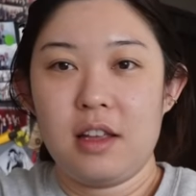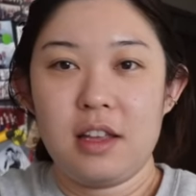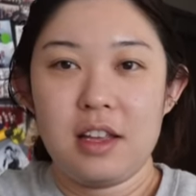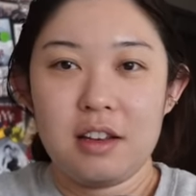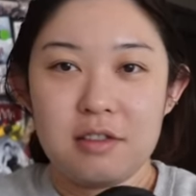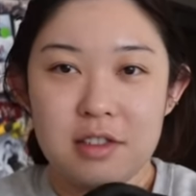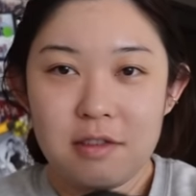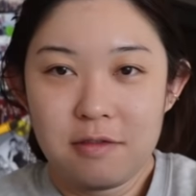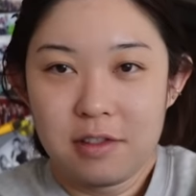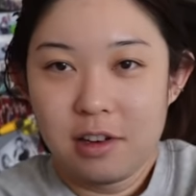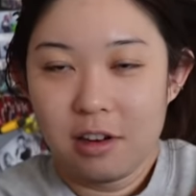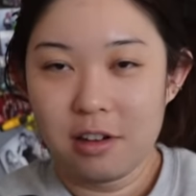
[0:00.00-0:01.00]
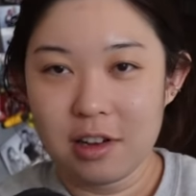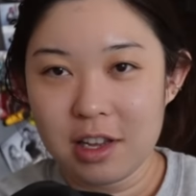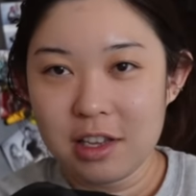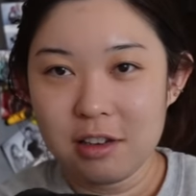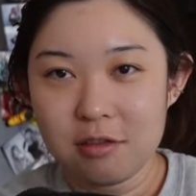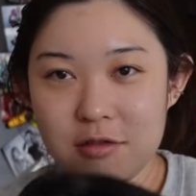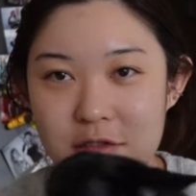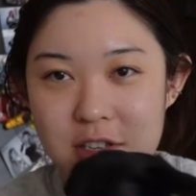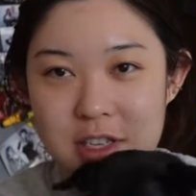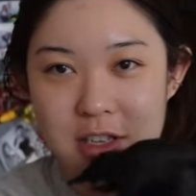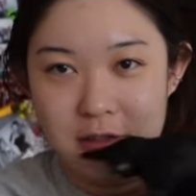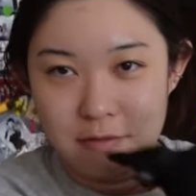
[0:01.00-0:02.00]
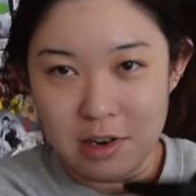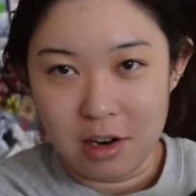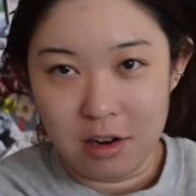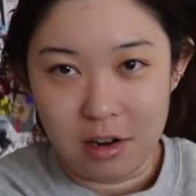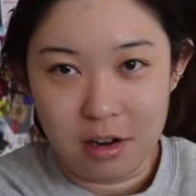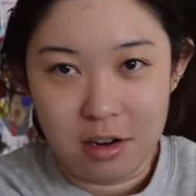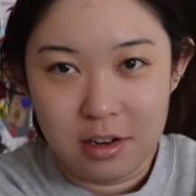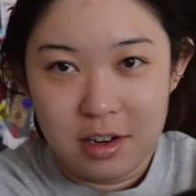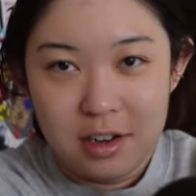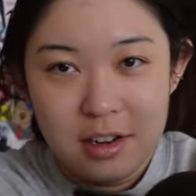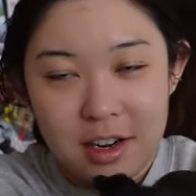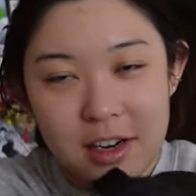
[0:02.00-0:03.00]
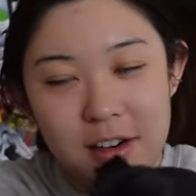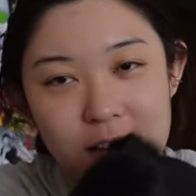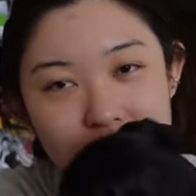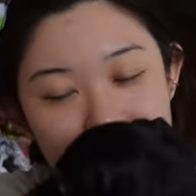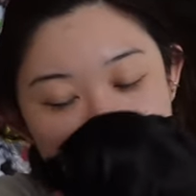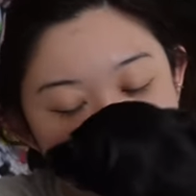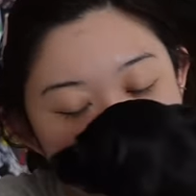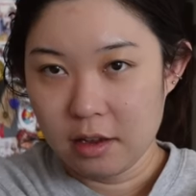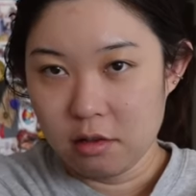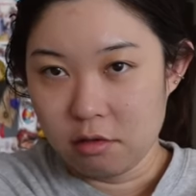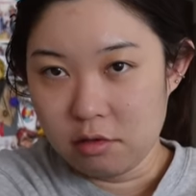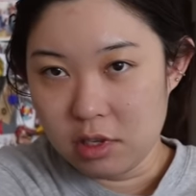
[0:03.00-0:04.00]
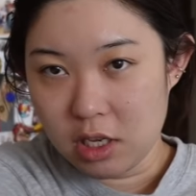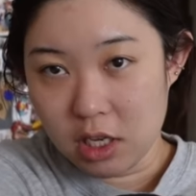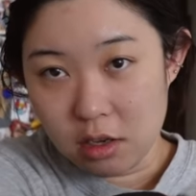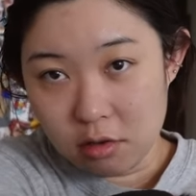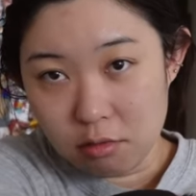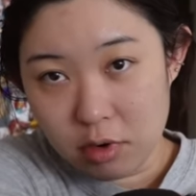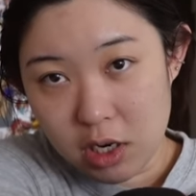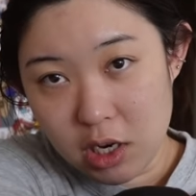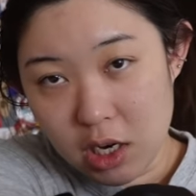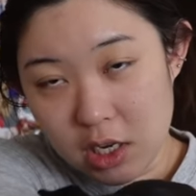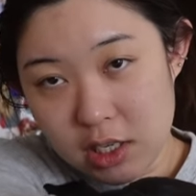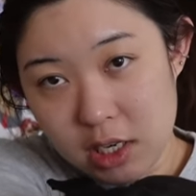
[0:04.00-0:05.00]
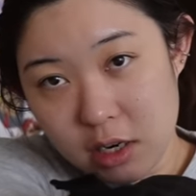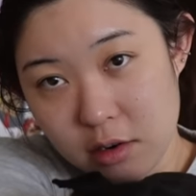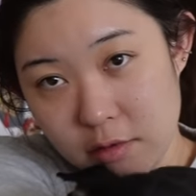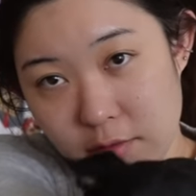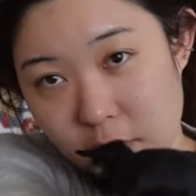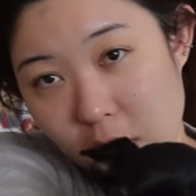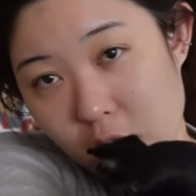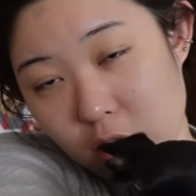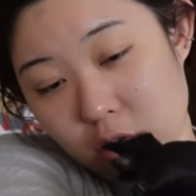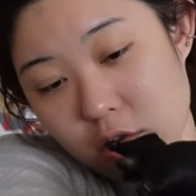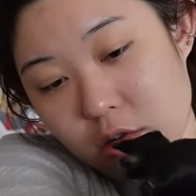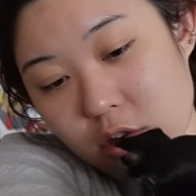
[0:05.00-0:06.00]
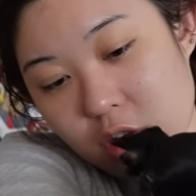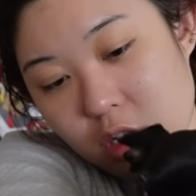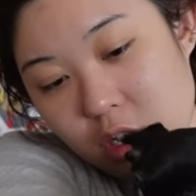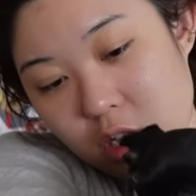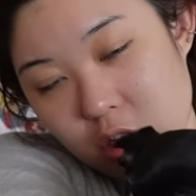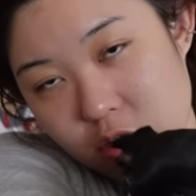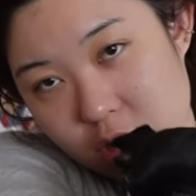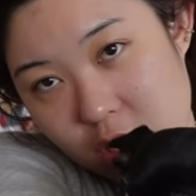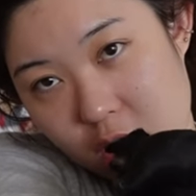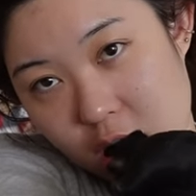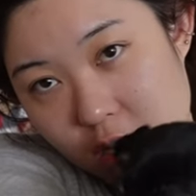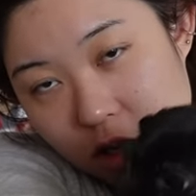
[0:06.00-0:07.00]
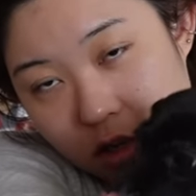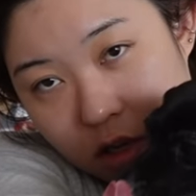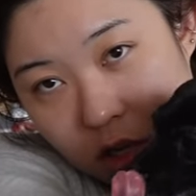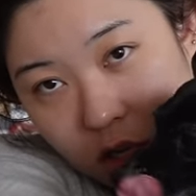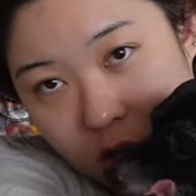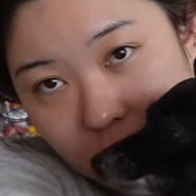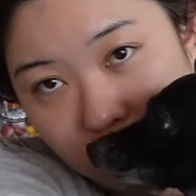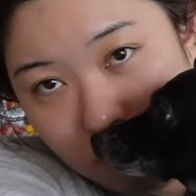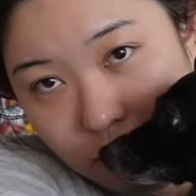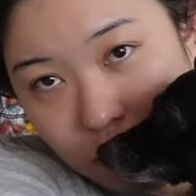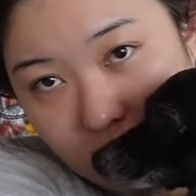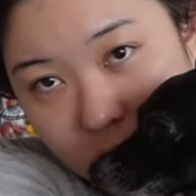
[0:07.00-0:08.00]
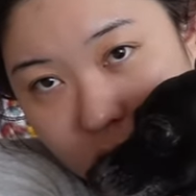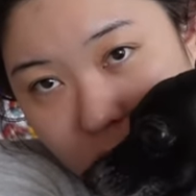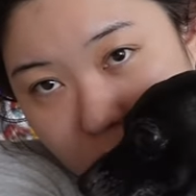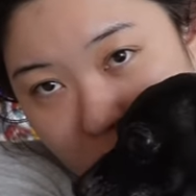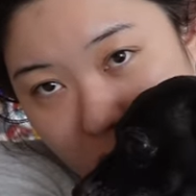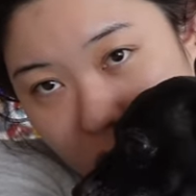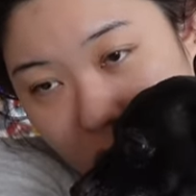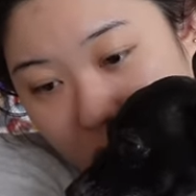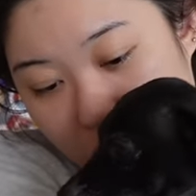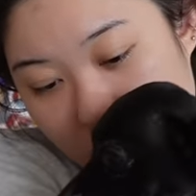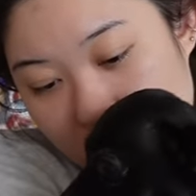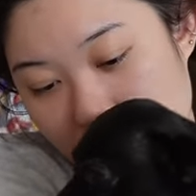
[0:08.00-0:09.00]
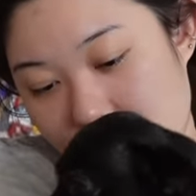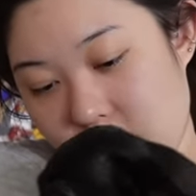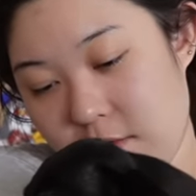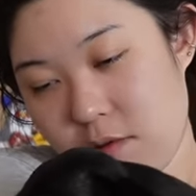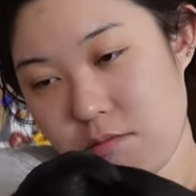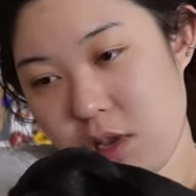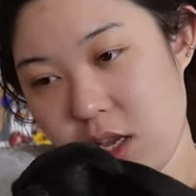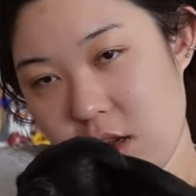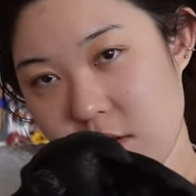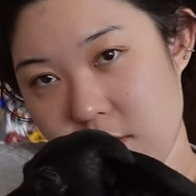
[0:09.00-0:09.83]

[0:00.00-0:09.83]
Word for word: here's the vlog and the Lucy the vlog. Hello, Lucy. What do you gotta say to the vlog? You say thank you for watching me and loving me.